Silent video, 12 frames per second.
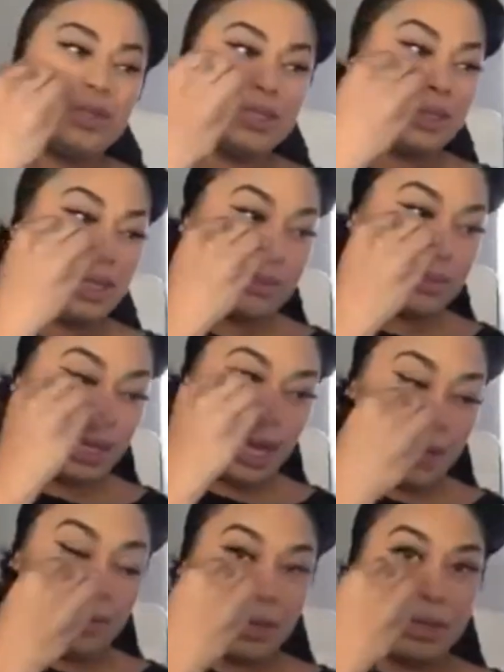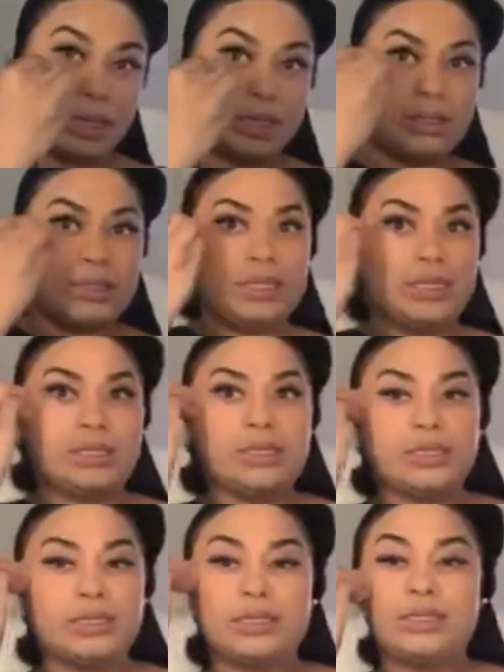it's time to hop in
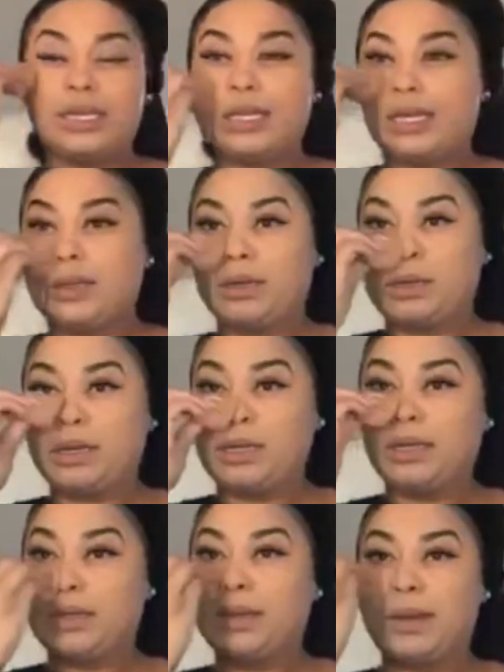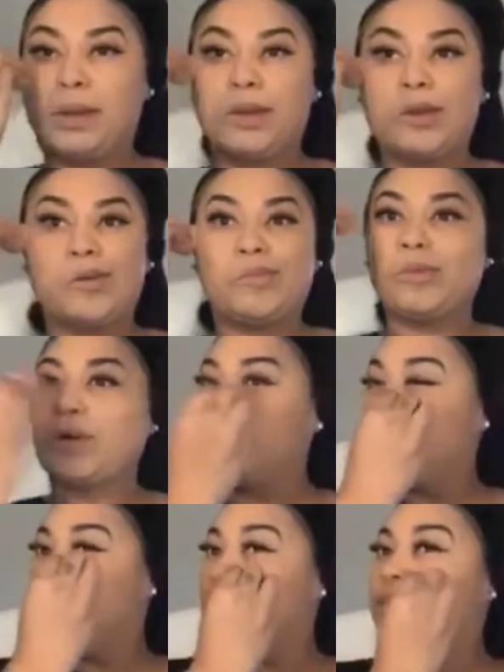concealers and
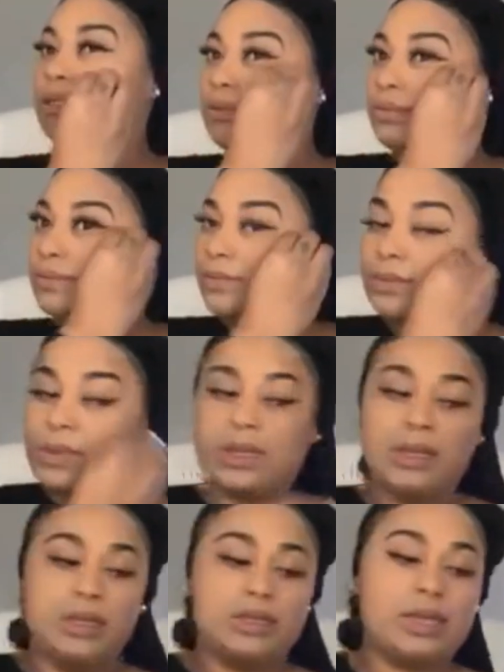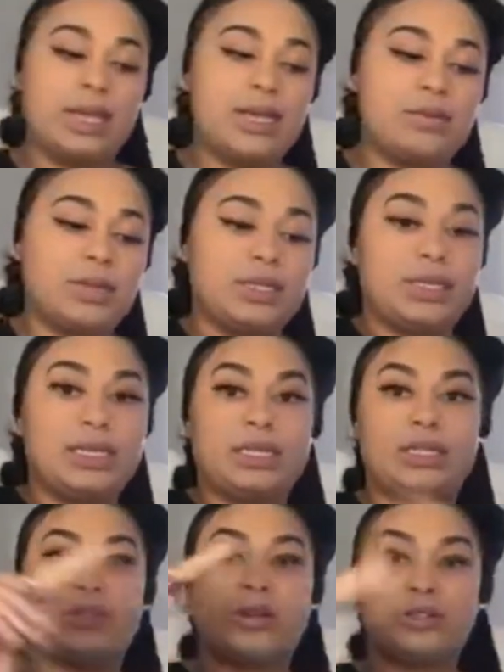bronzing. So again, I'm gonna take
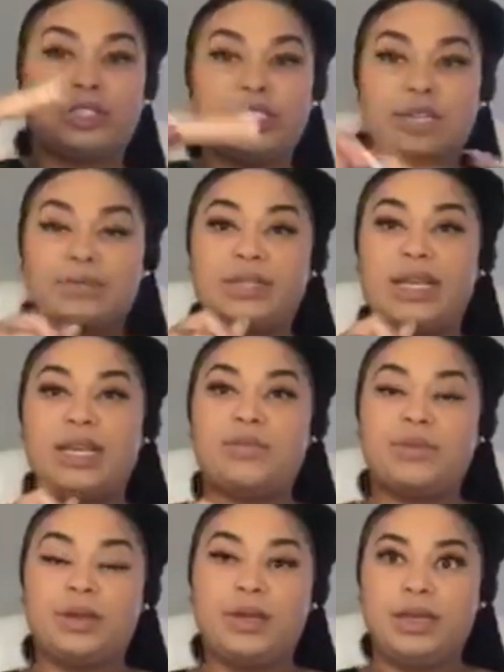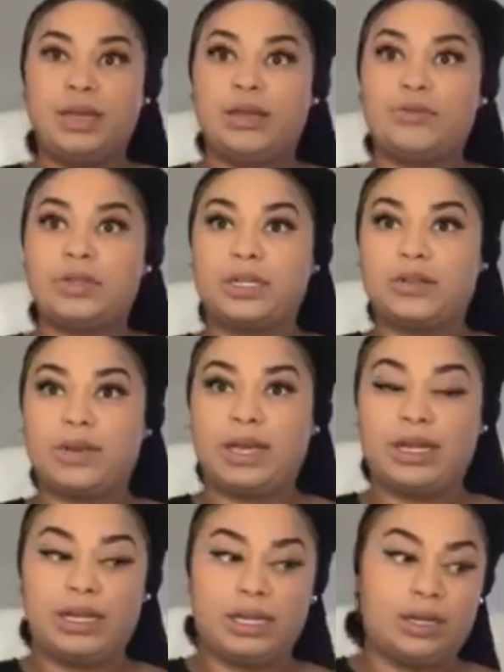that Tarte Shape Tape and we're gonna go ahead
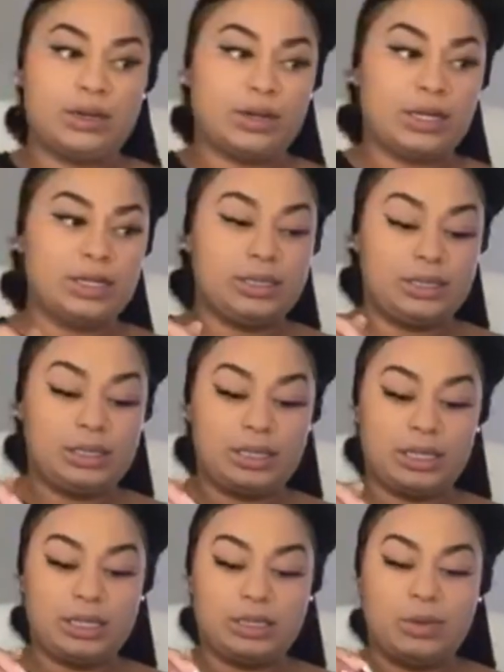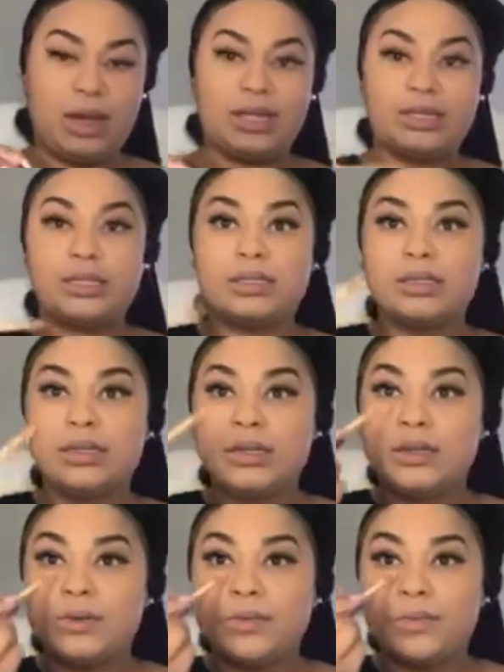and hit our concealing spots.
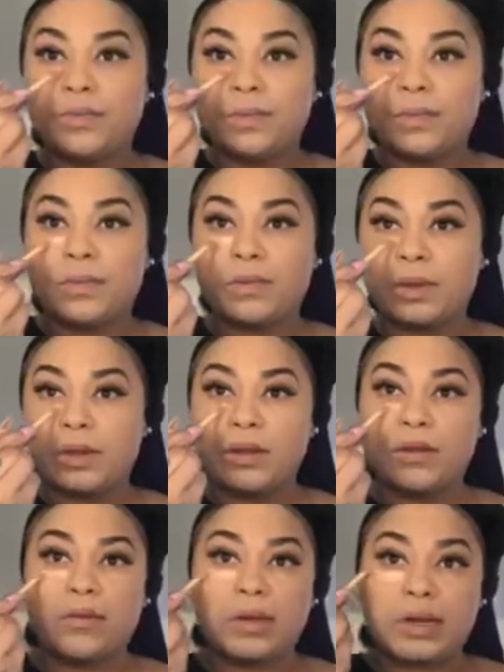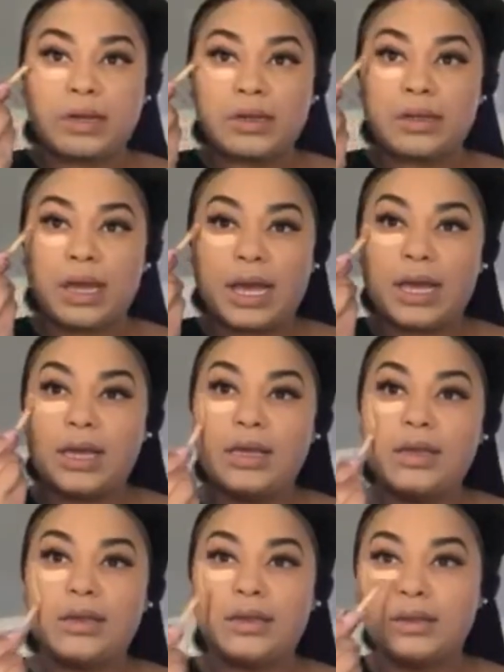We're gonna go right under the eye,
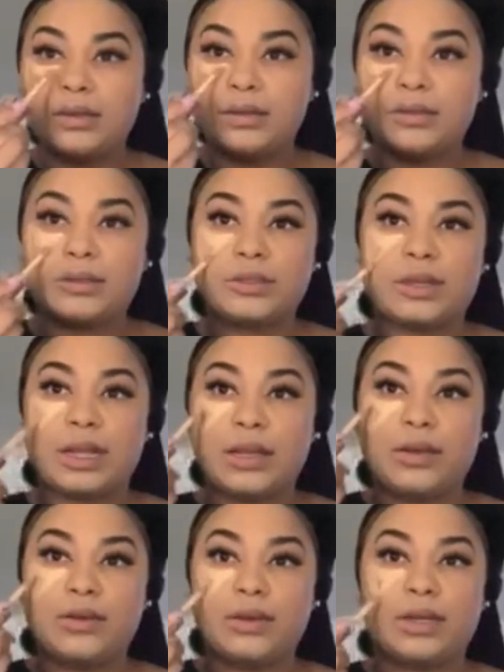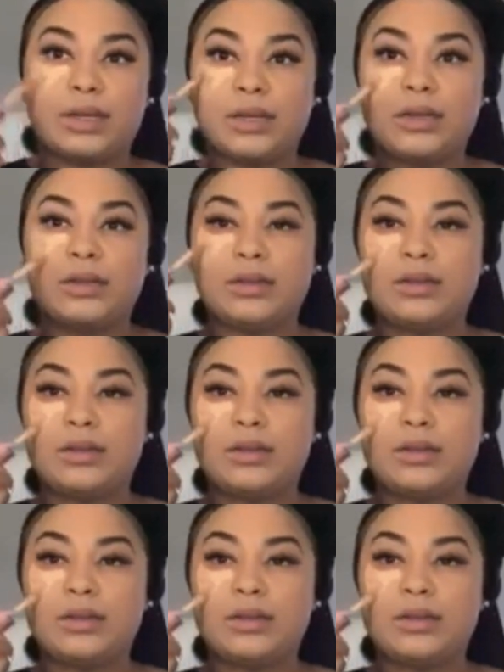triangle here,